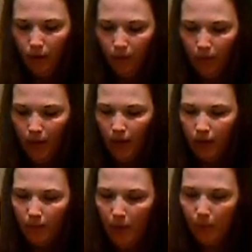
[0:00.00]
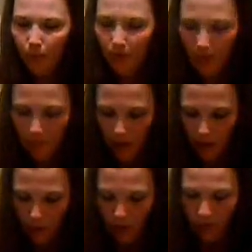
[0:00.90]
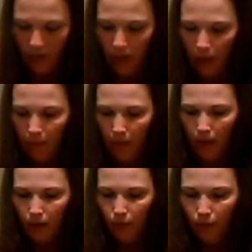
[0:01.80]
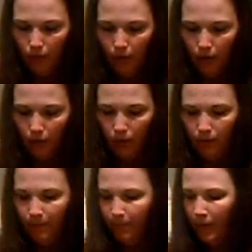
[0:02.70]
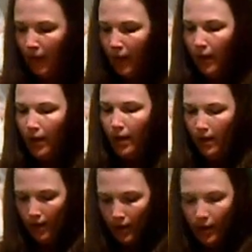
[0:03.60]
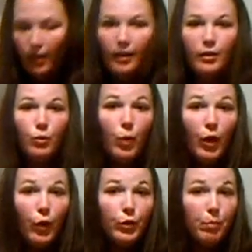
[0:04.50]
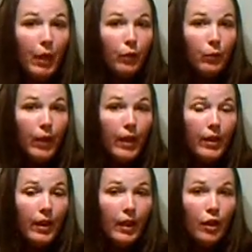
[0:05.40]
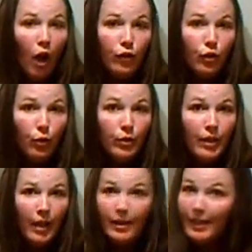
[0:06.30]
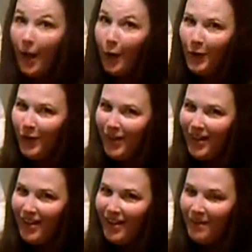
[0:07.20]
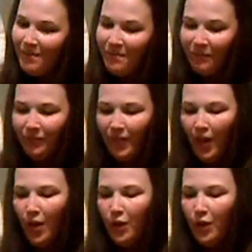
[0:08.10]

Just going to plate them up with some others that I made earlier. And what goes better with nachos than sour cream?